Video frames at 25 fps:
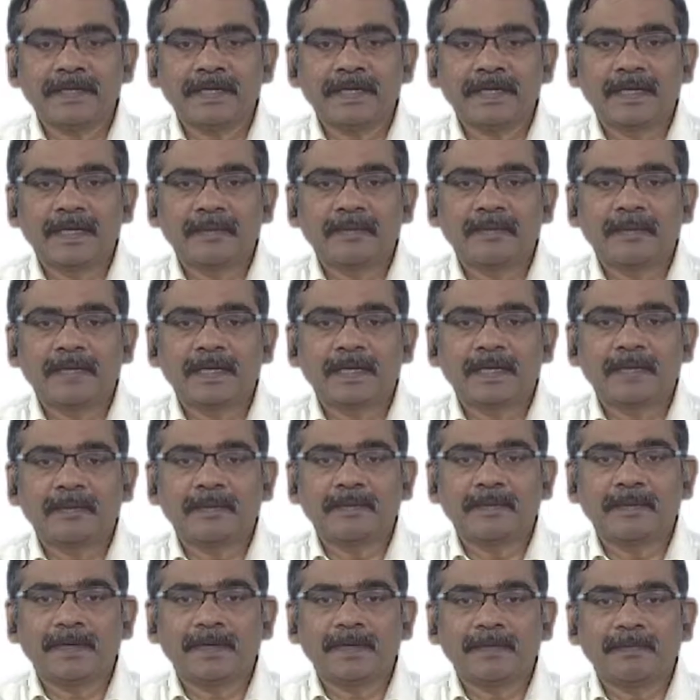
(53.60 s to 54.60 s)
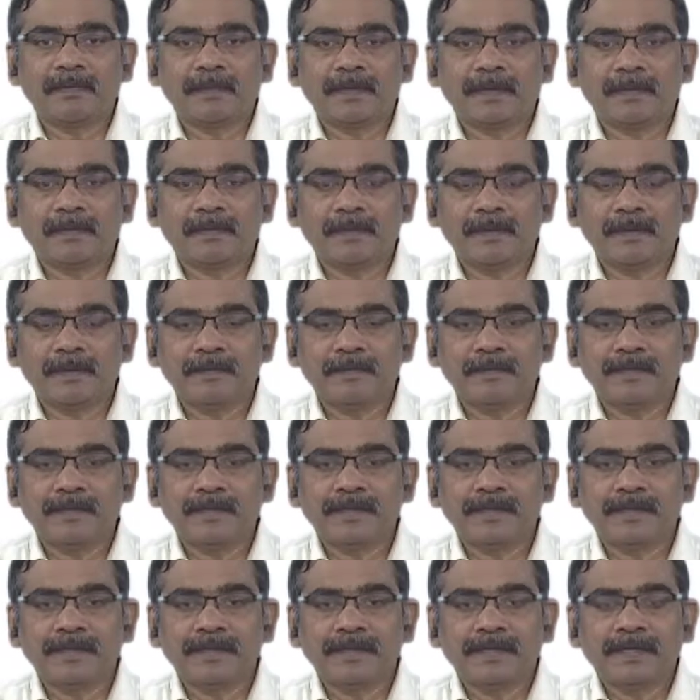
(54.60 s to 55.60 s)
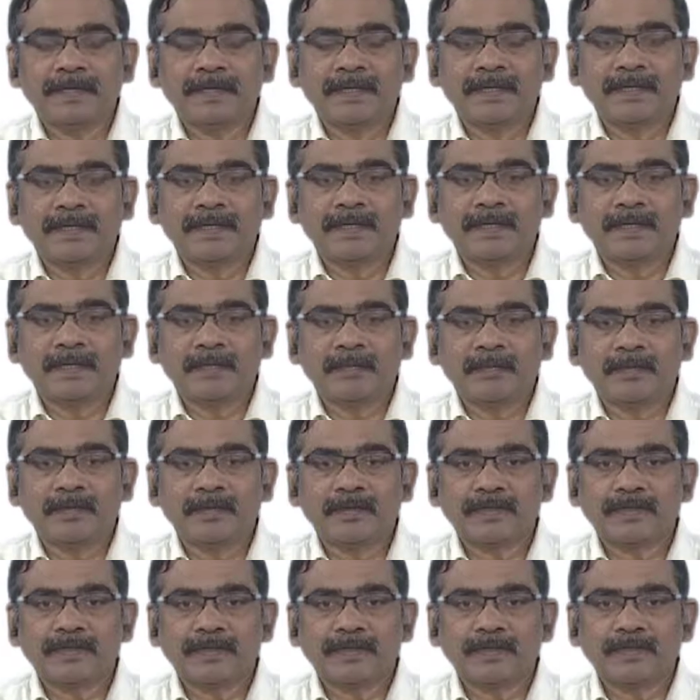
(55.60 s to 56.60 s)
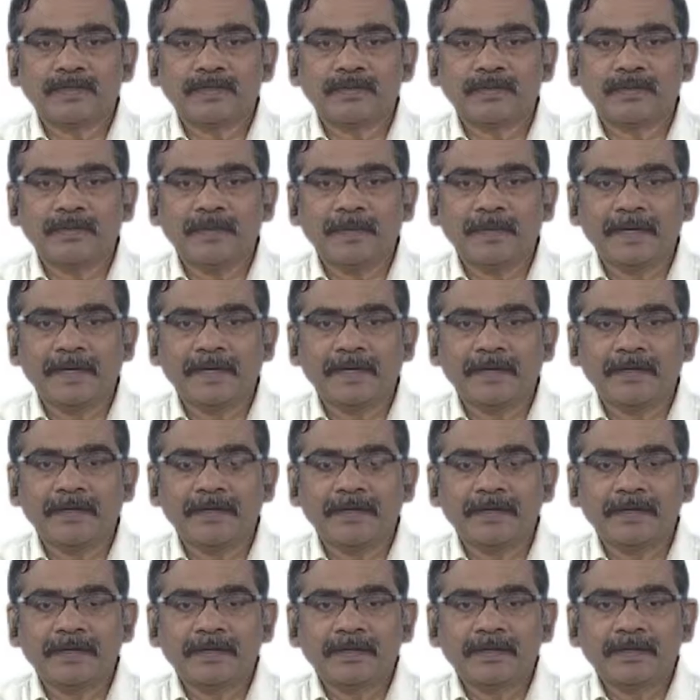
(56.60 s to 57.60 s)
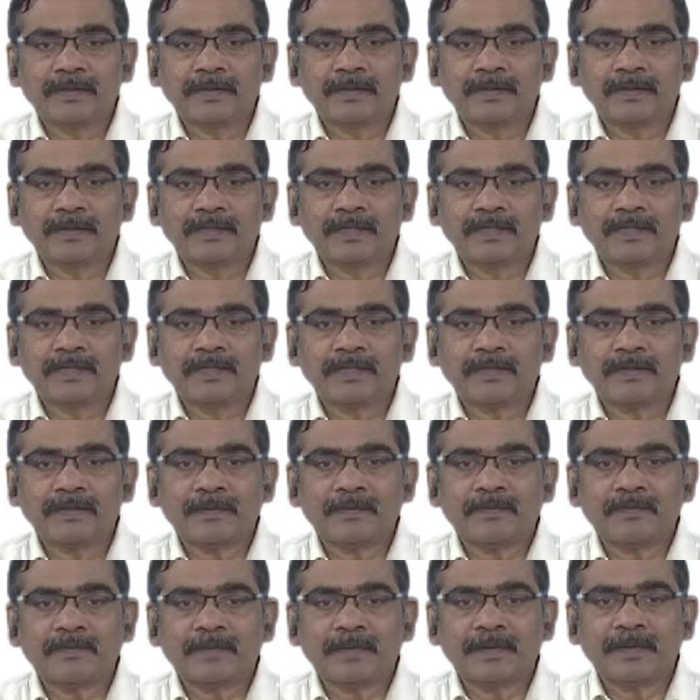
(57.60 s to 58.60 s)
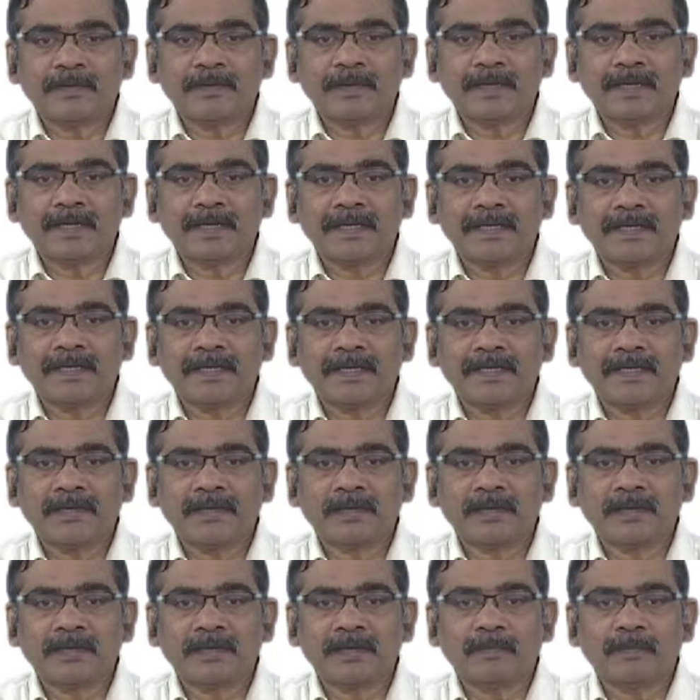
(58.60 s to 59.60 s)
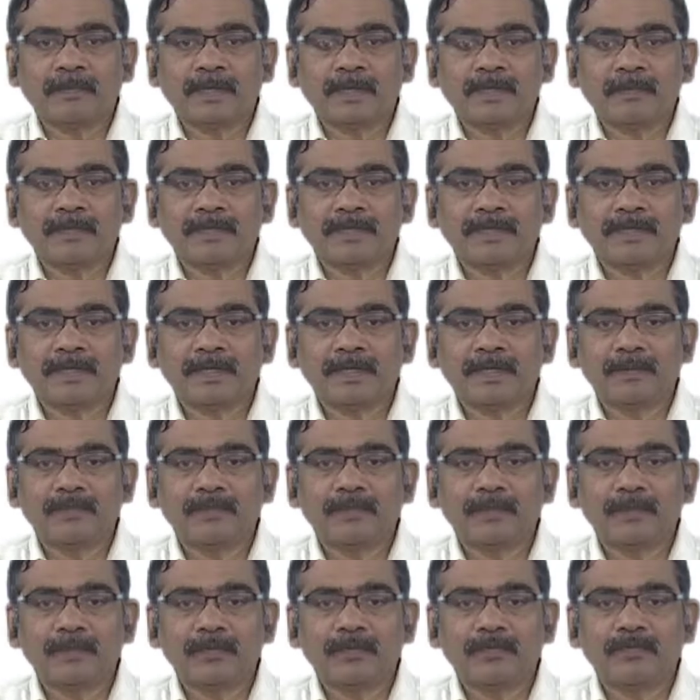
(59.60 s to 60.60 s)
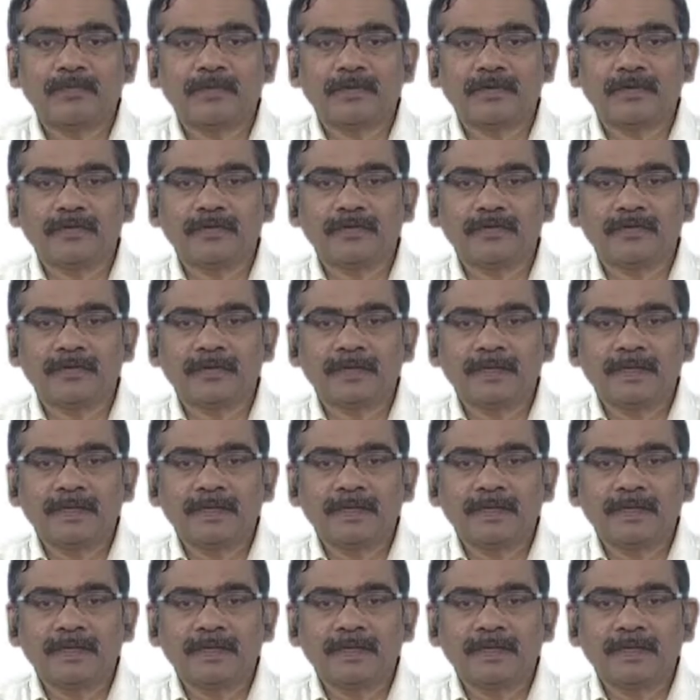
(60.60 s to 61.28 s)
NP complete problems in computer science domain, so that we can talk about the proof of